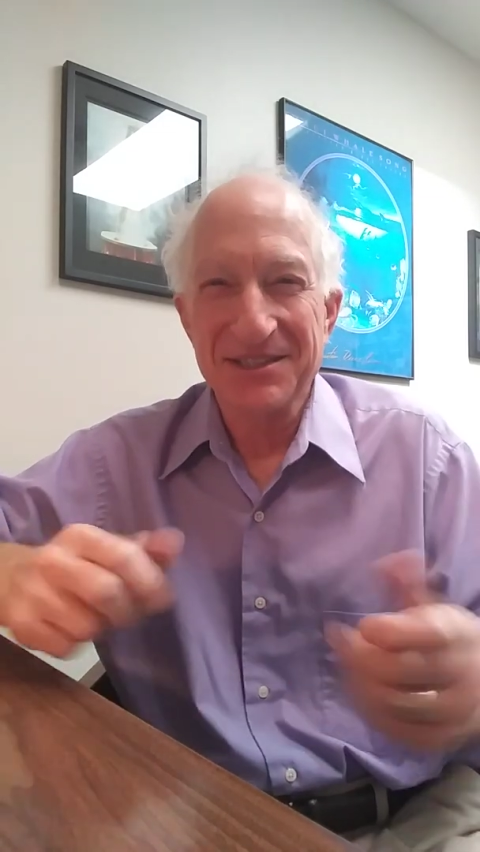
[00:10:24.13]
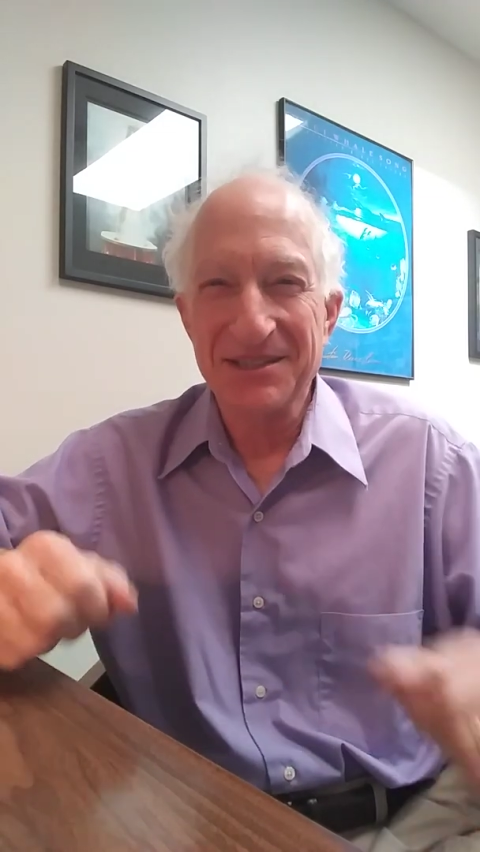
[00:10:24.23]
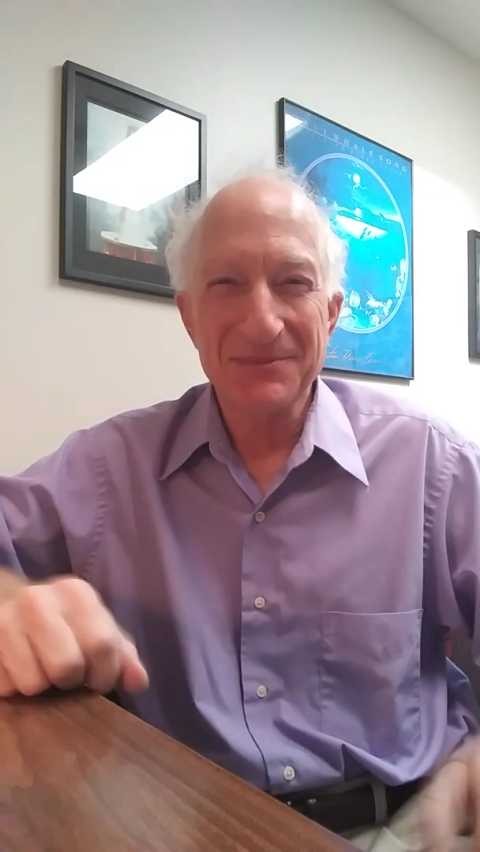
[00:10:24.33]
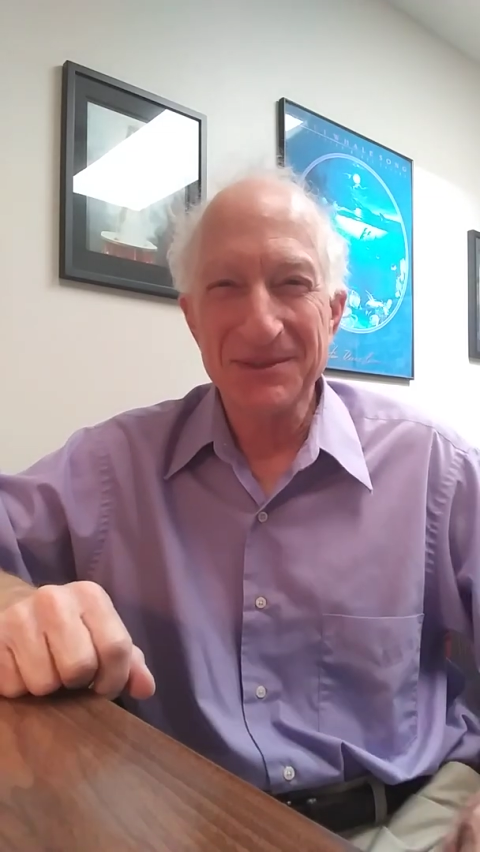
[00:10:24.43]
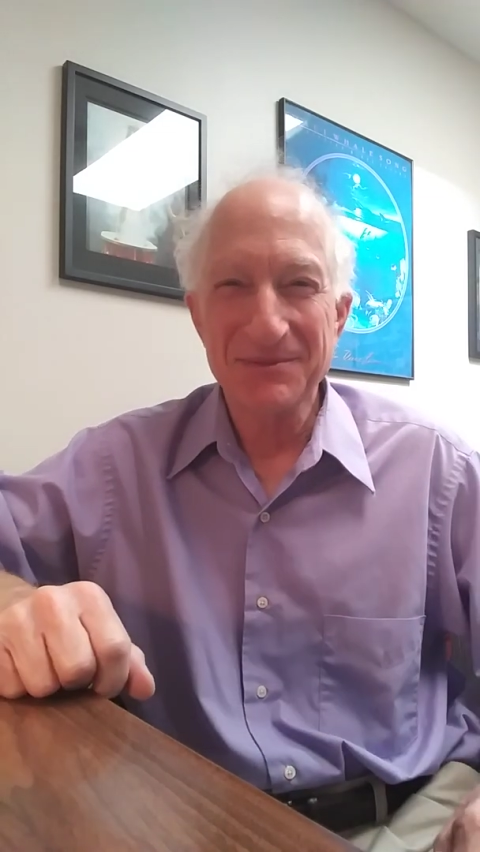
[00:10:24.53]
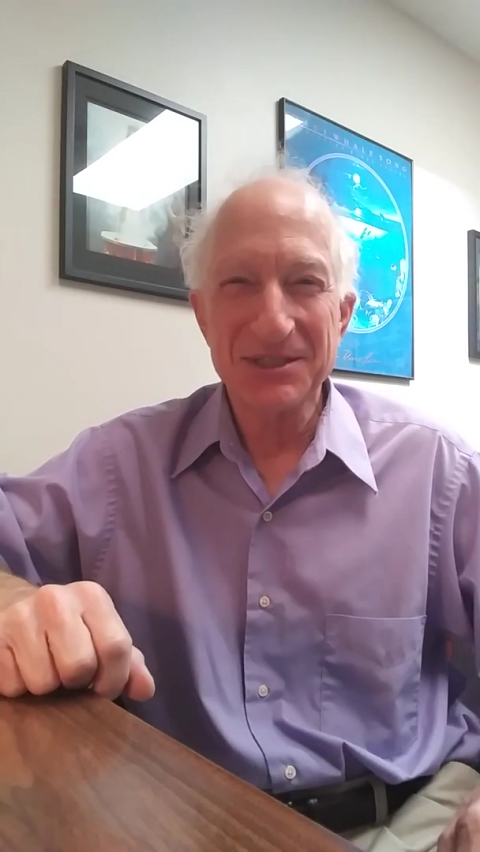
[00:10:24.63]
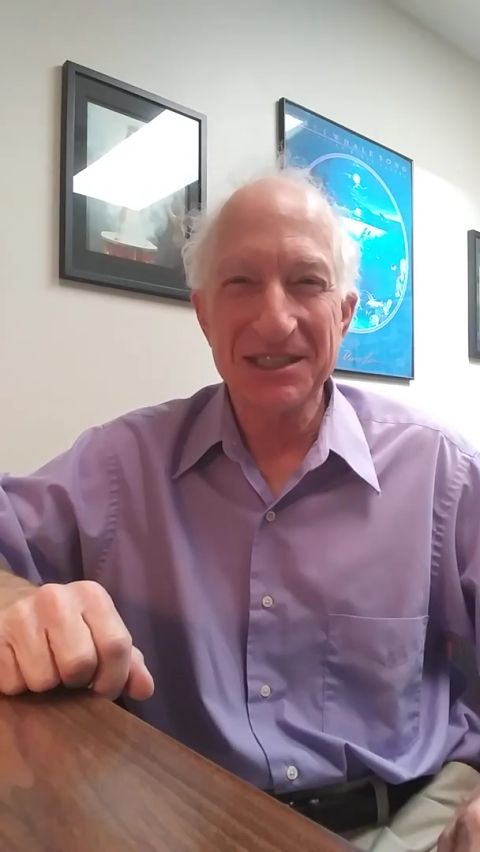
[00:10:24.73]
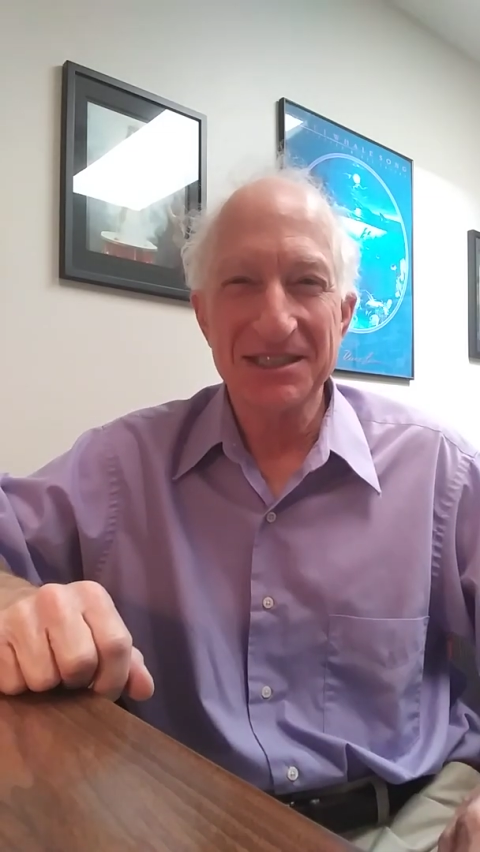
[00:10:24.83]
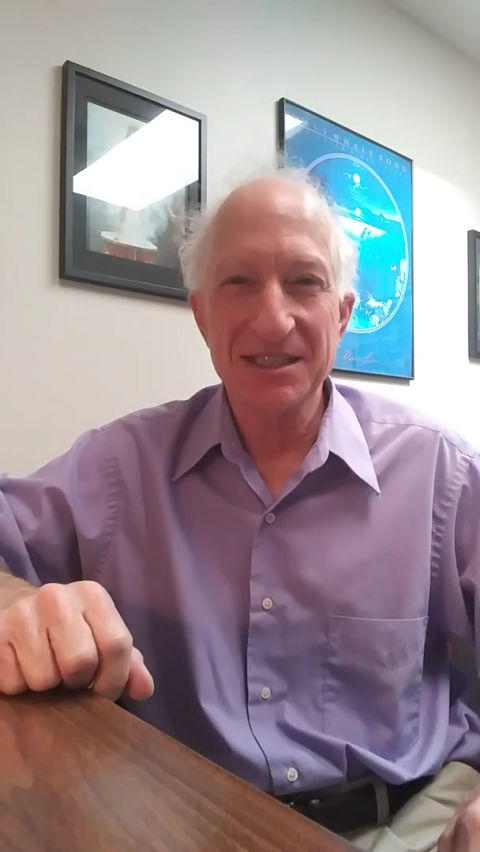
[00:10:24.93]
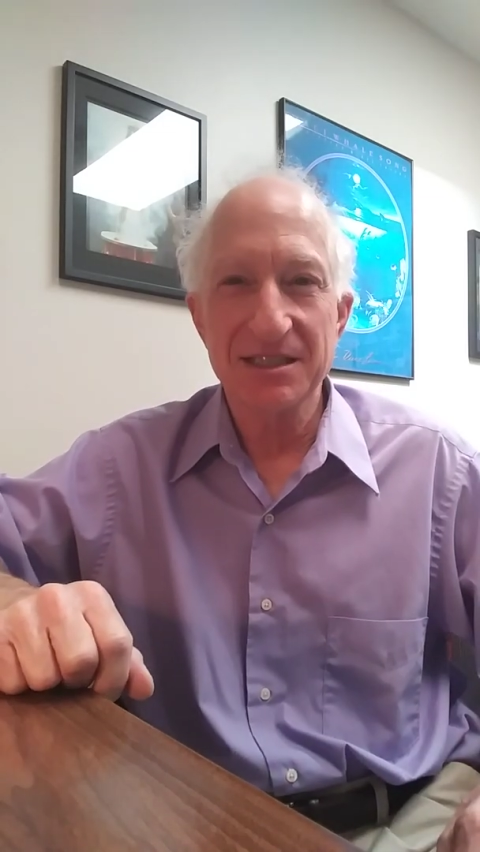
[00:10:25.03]
helping him
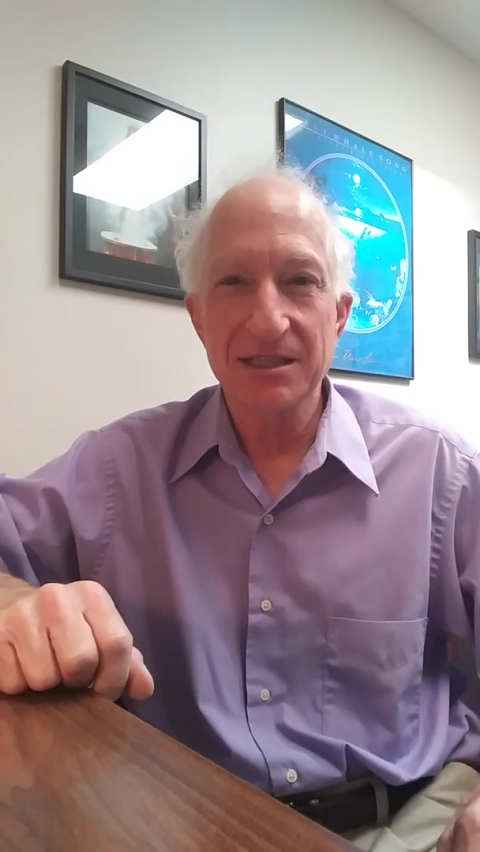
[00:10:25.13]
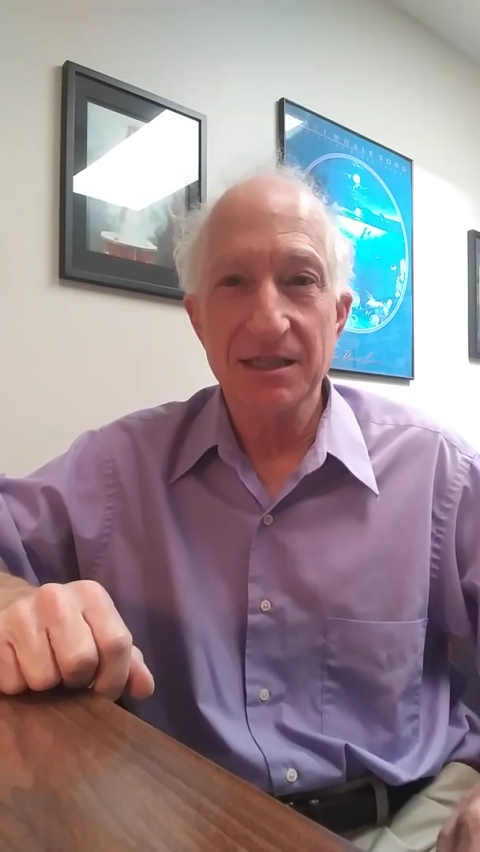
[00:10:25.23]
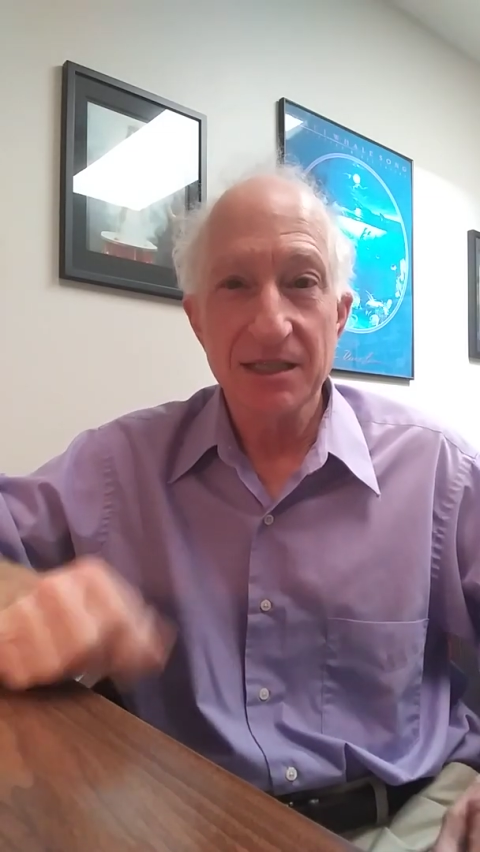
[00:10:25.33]
cheat says,